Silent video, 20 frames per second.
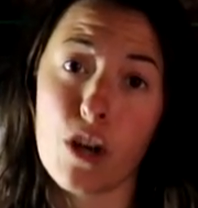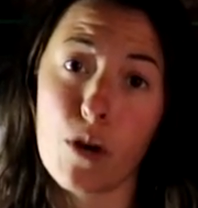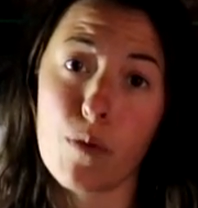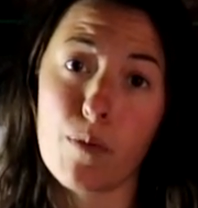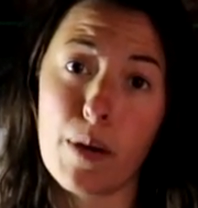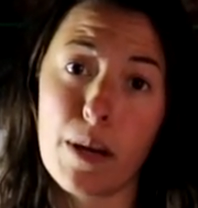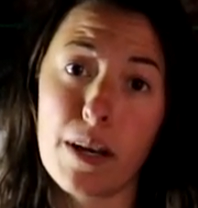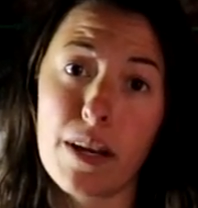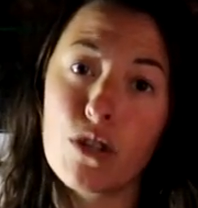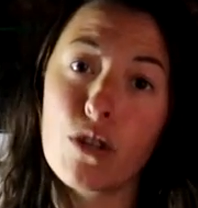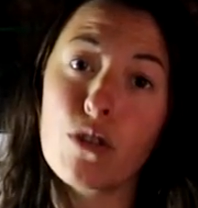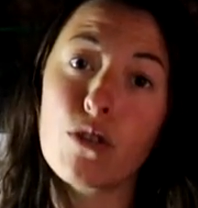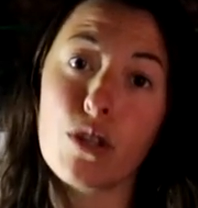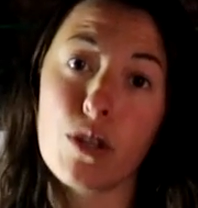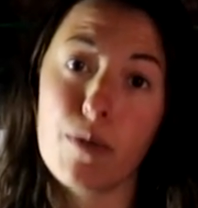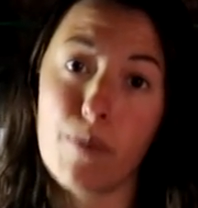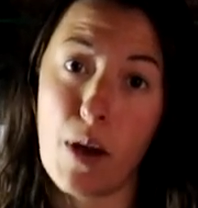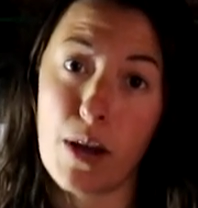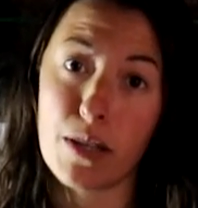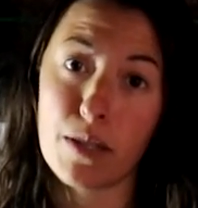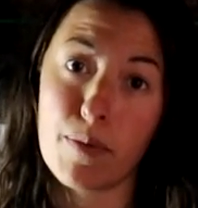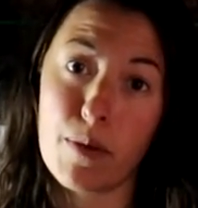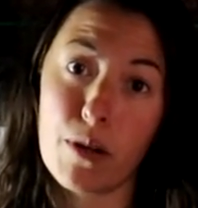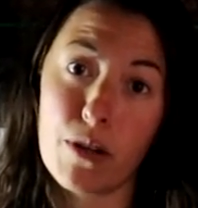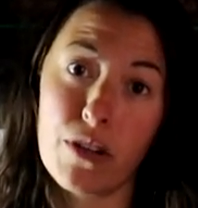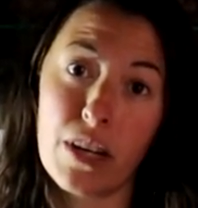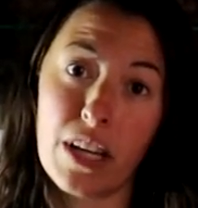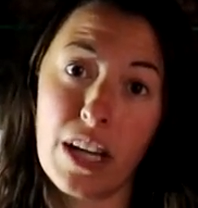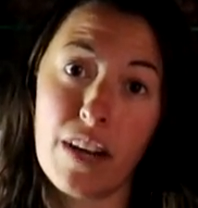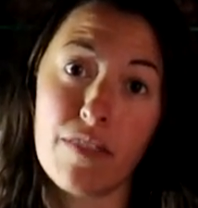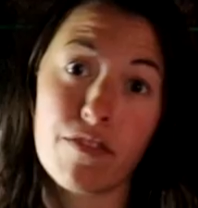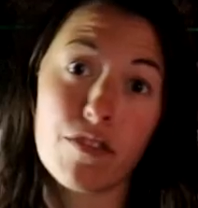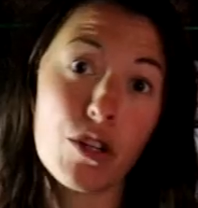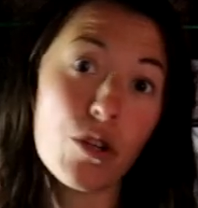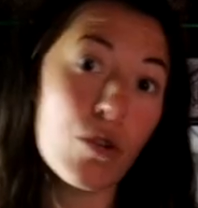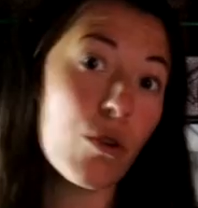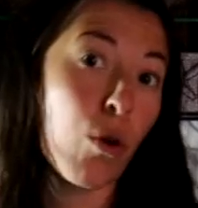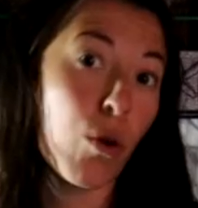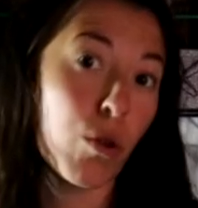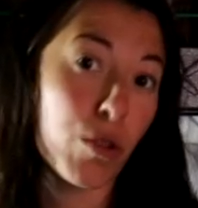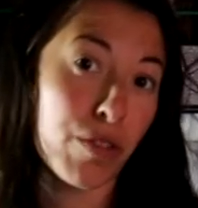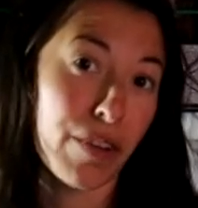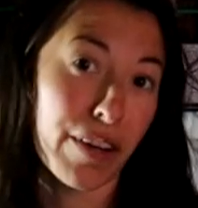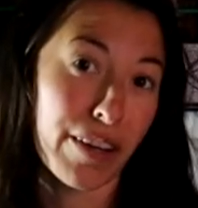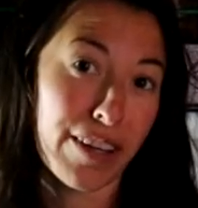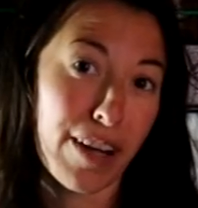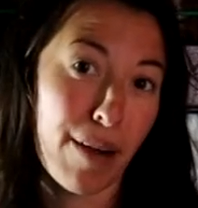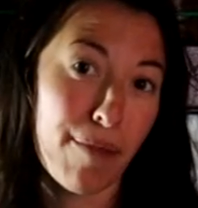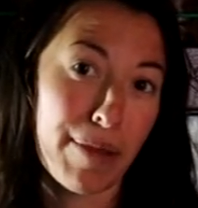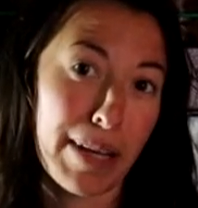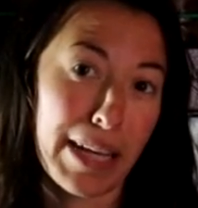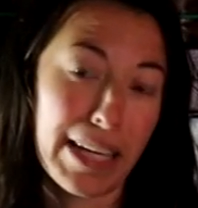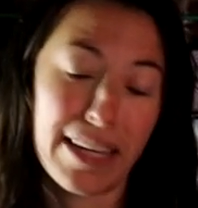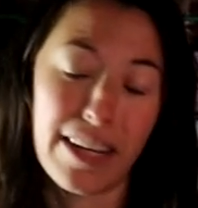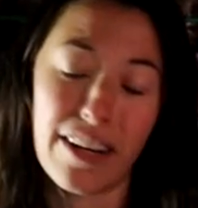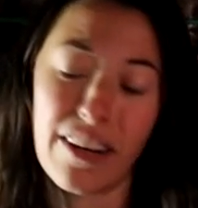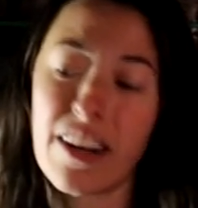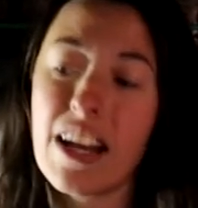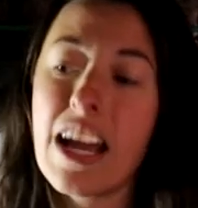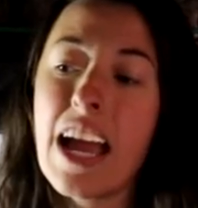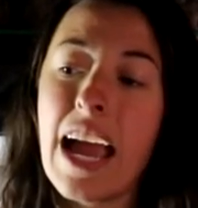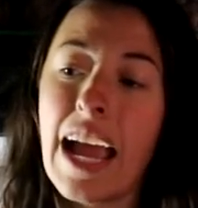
open due to the possibility of too cold of air coming in here